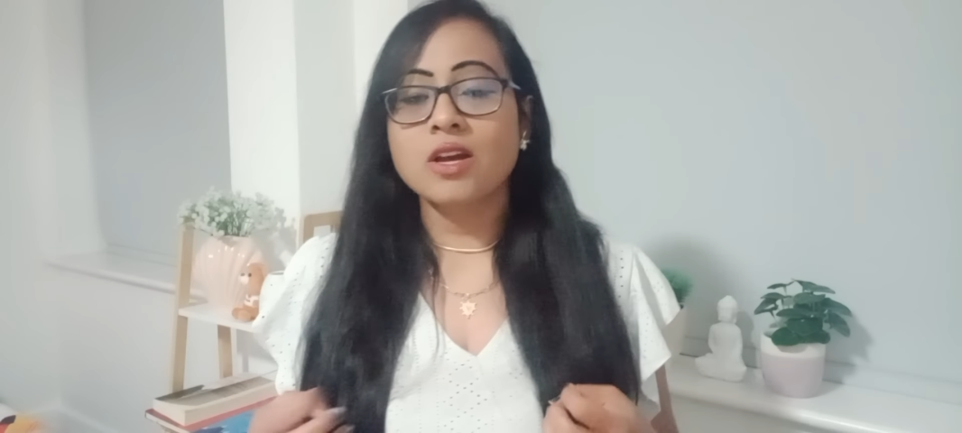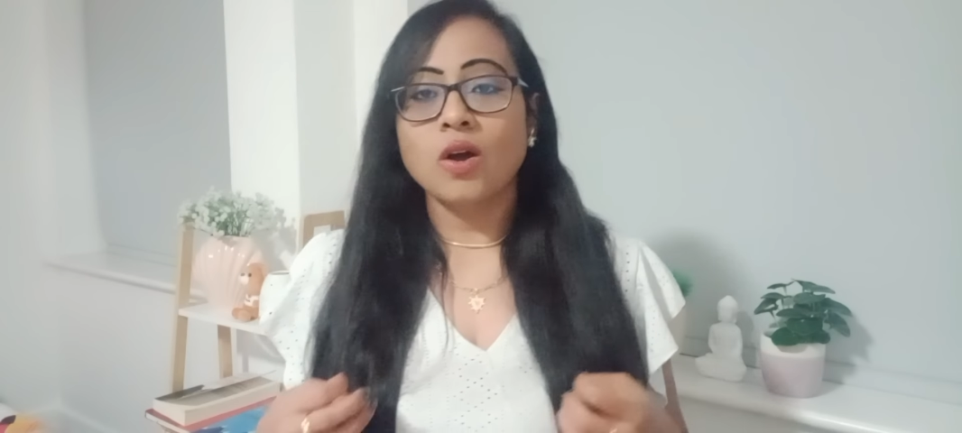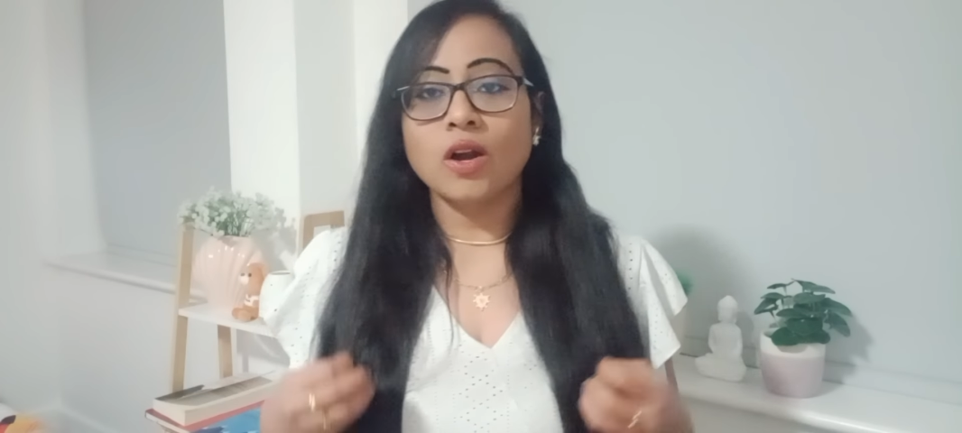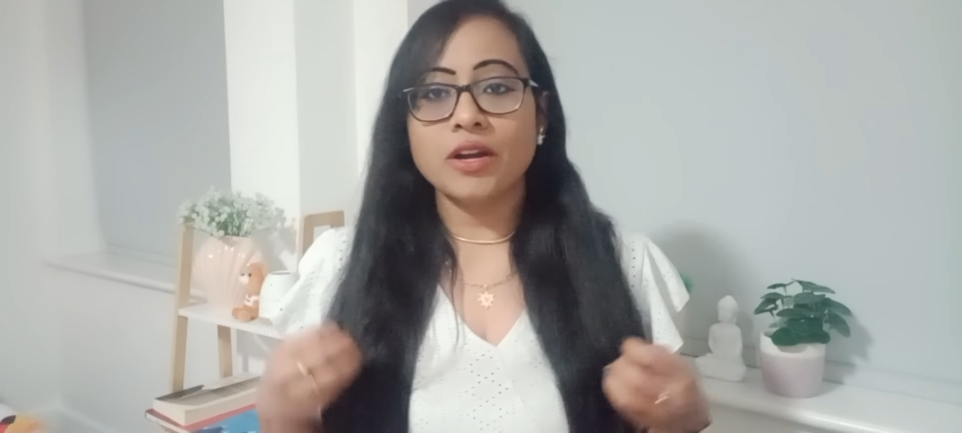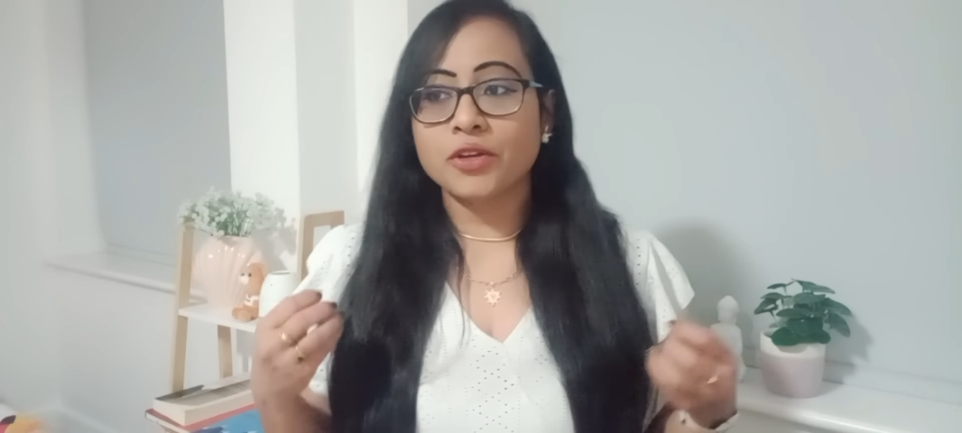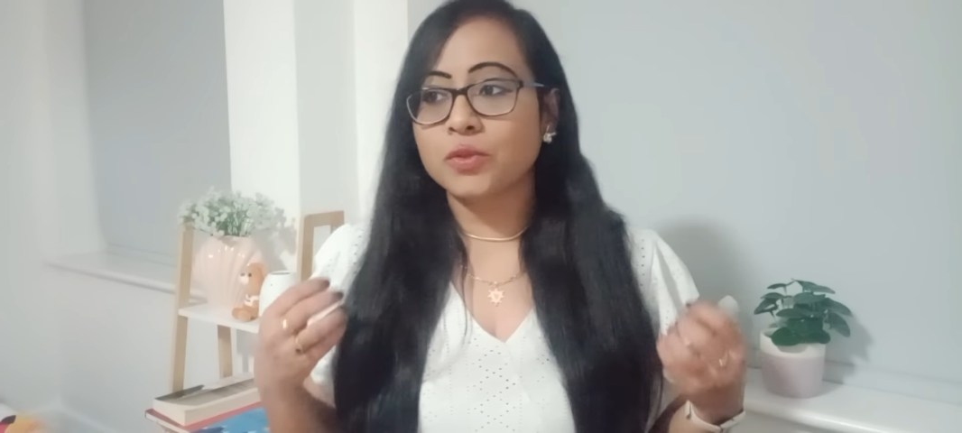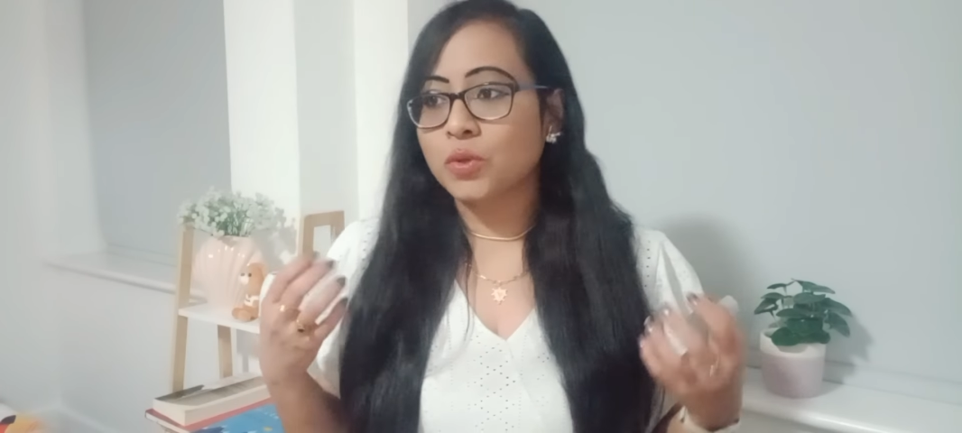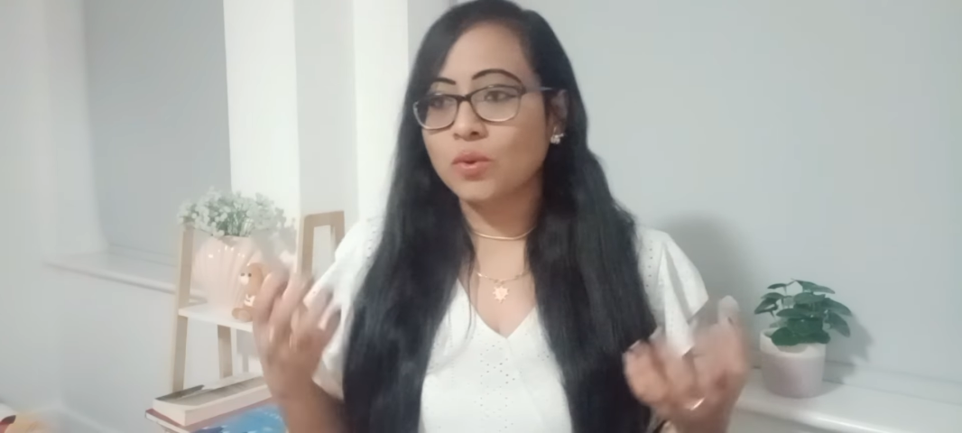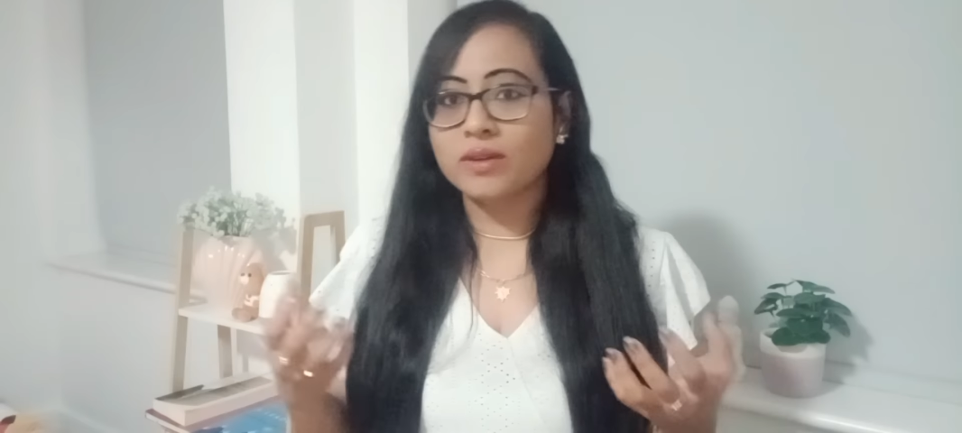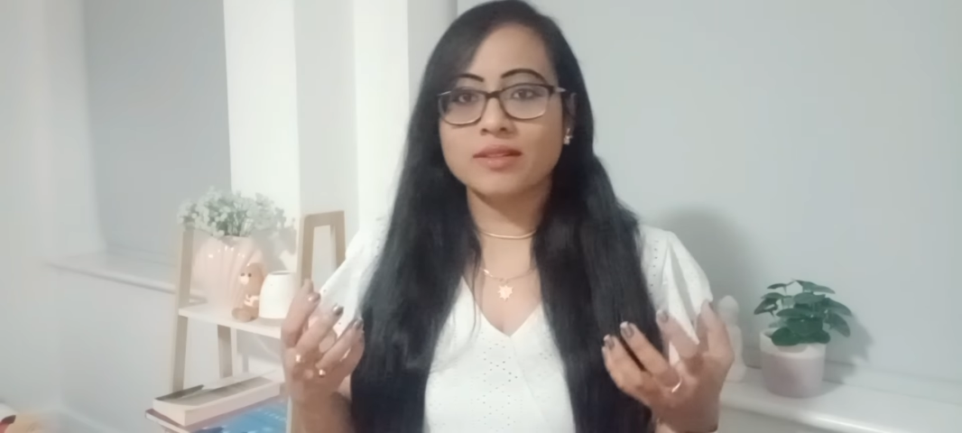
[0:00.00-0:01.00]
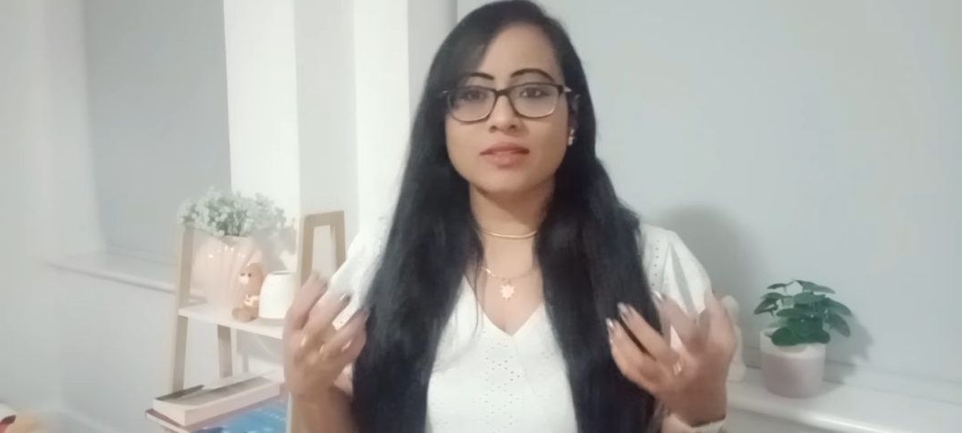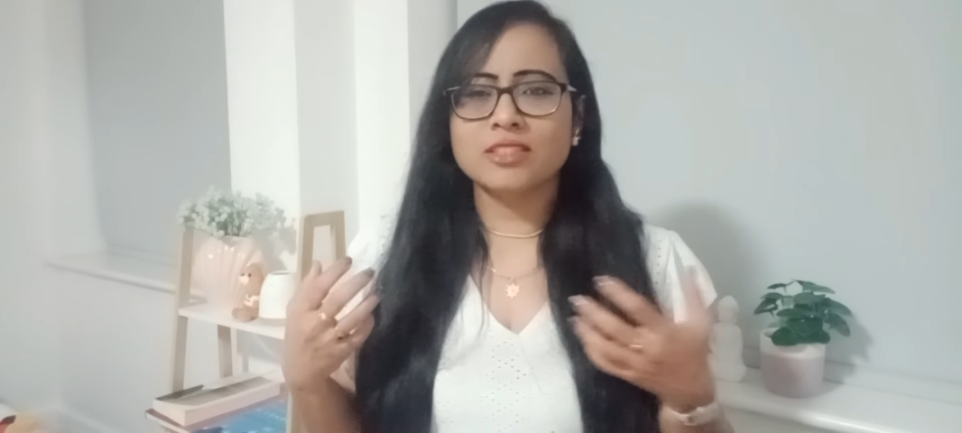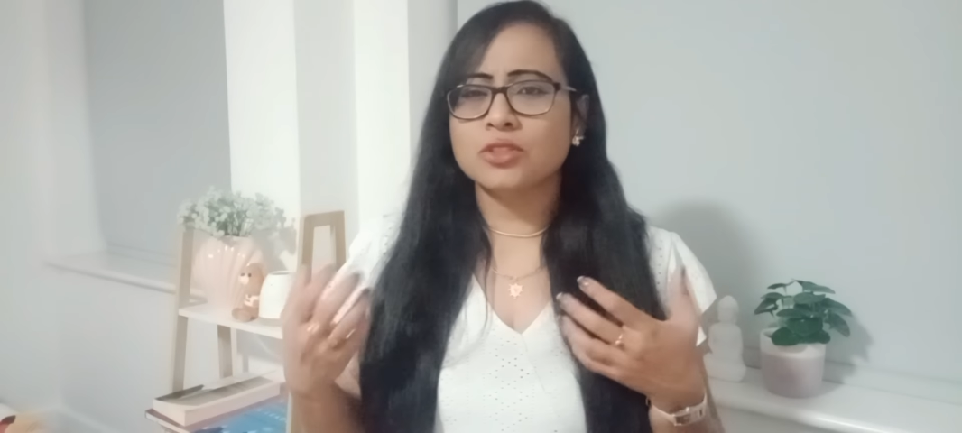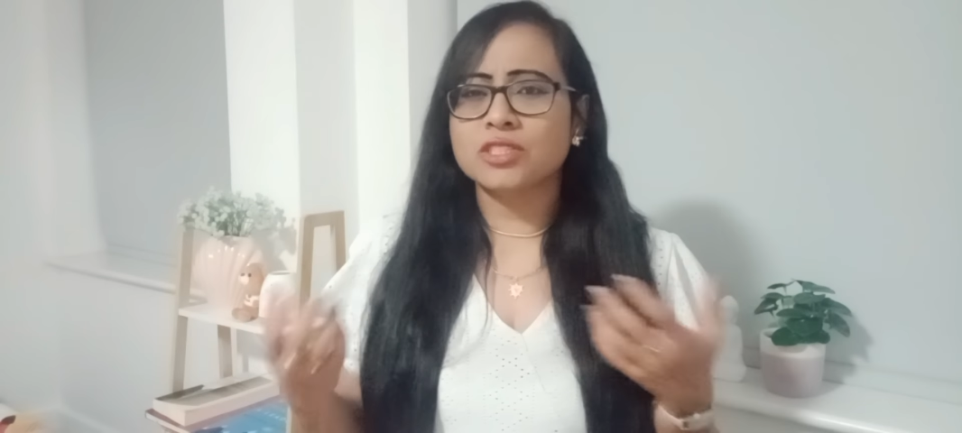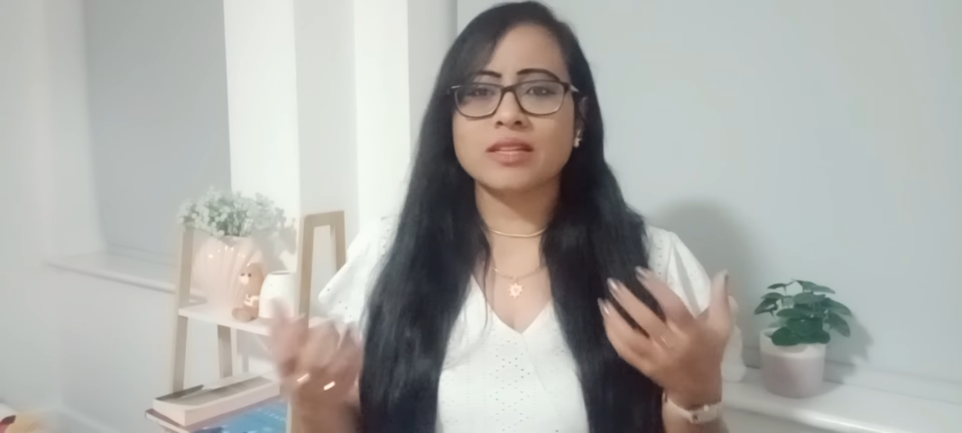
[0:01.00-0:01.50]
or
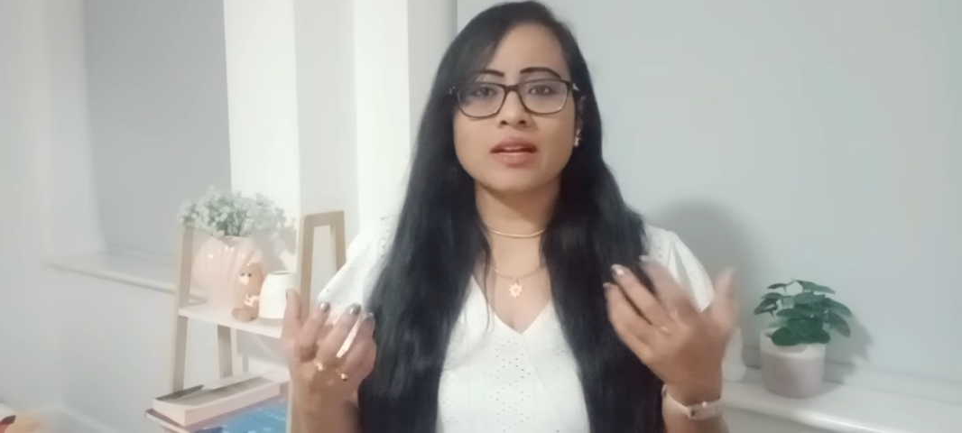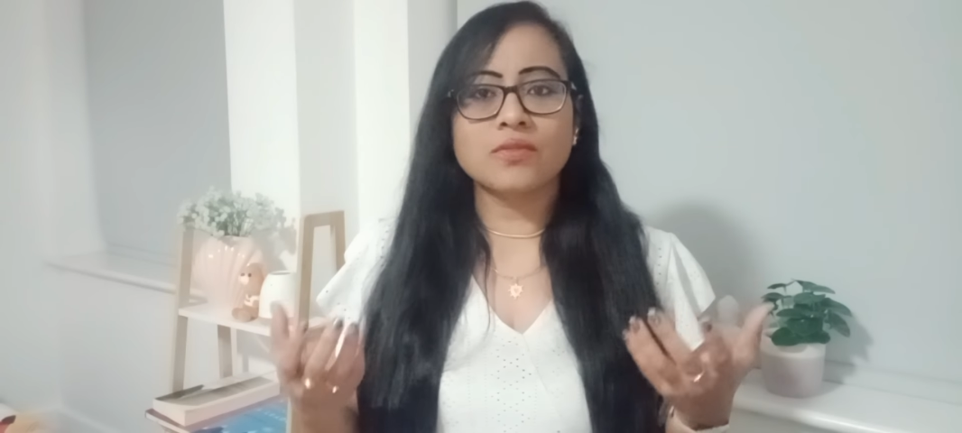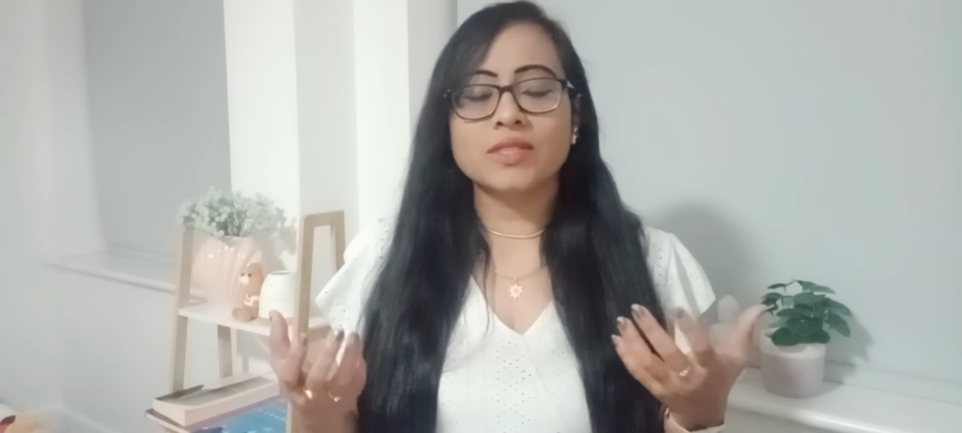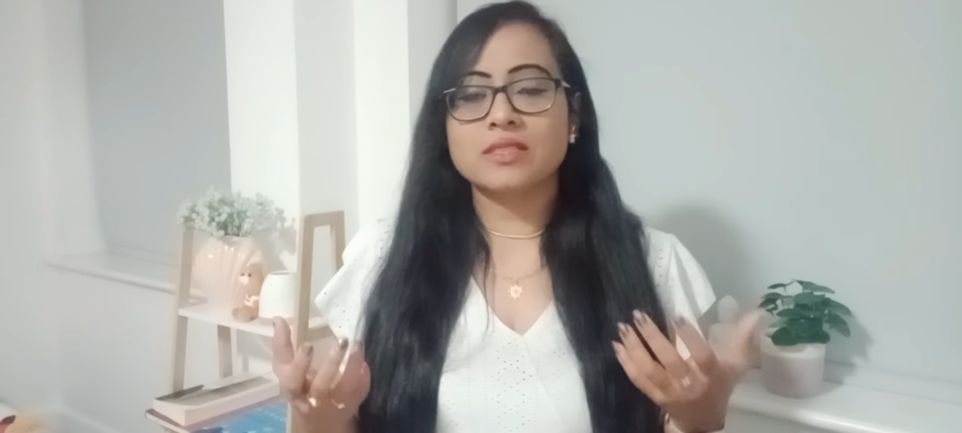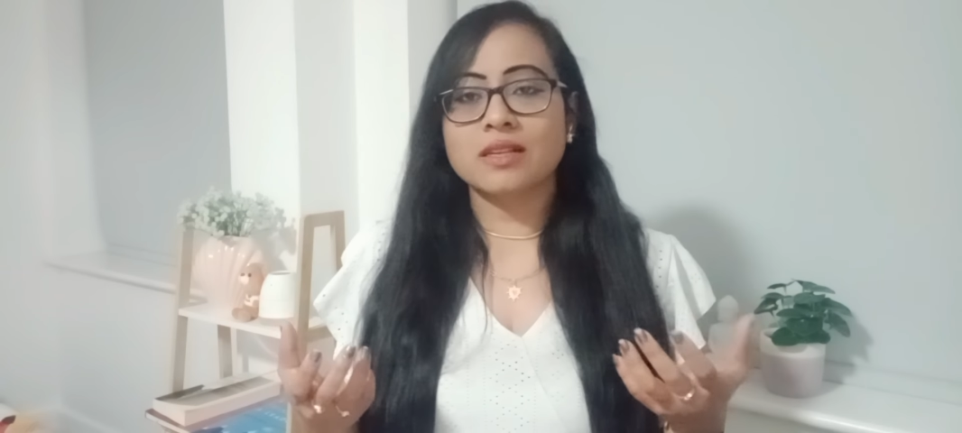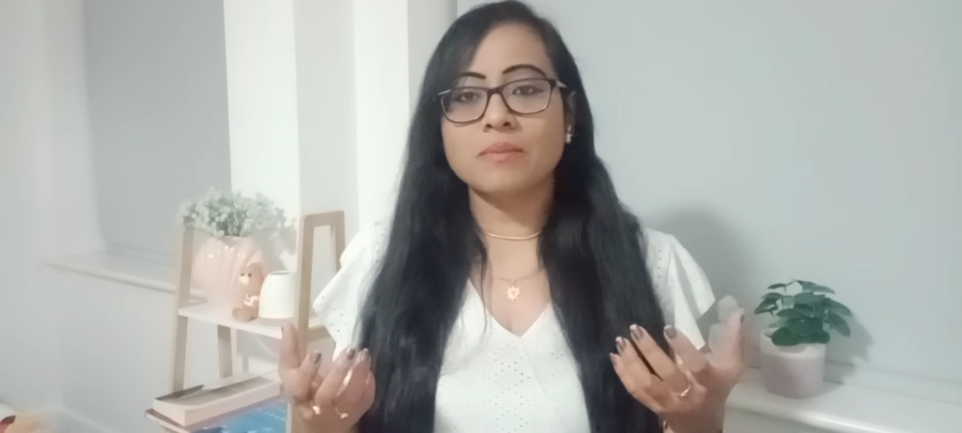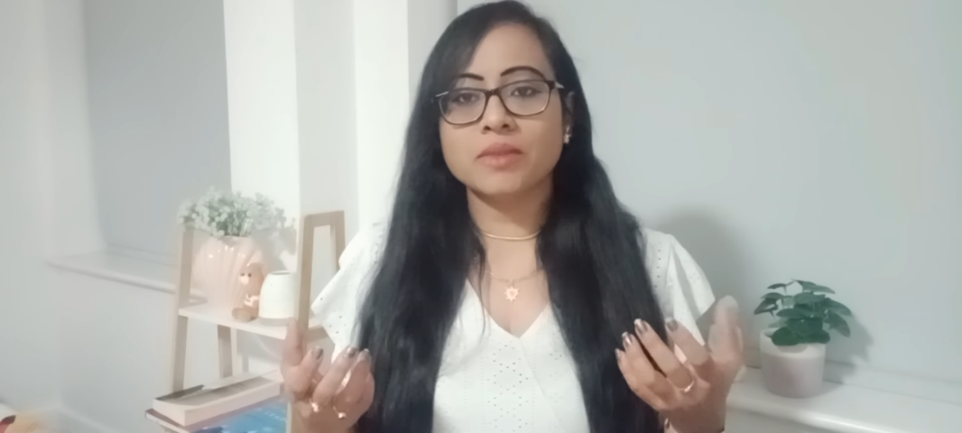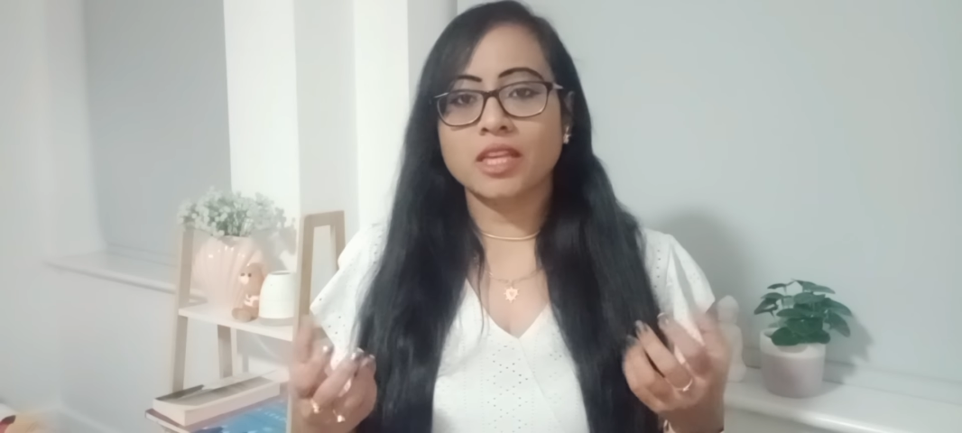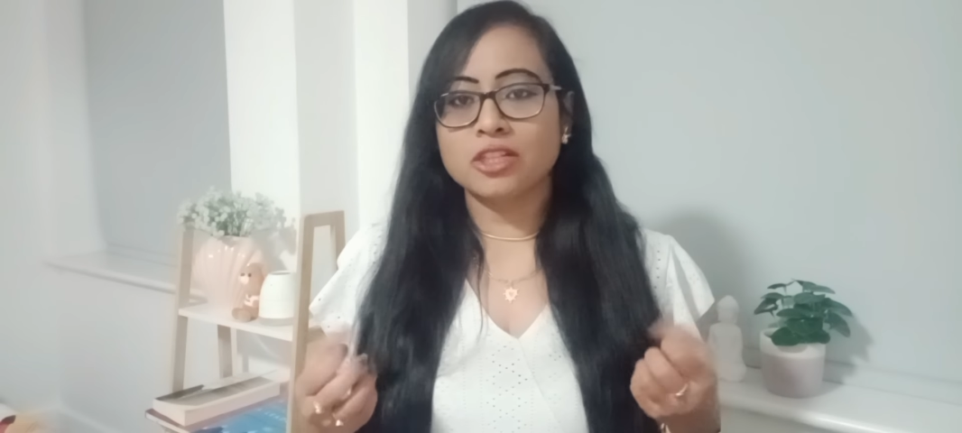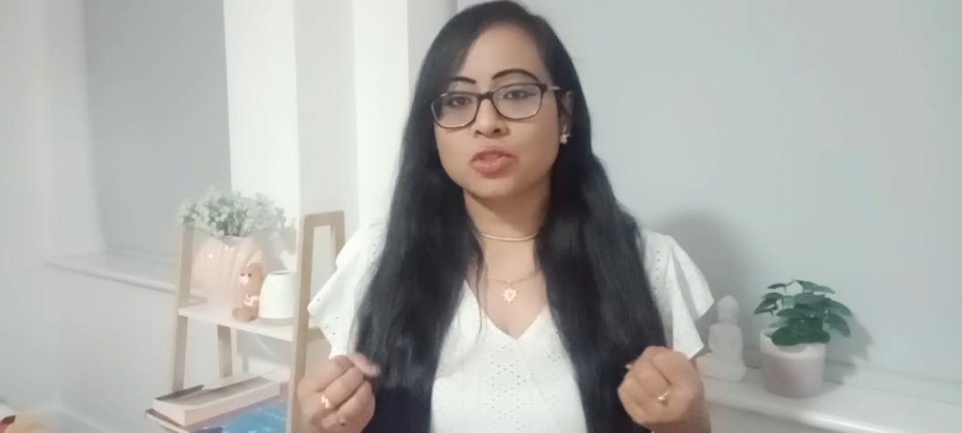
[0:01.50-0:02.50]
you're stuck with something,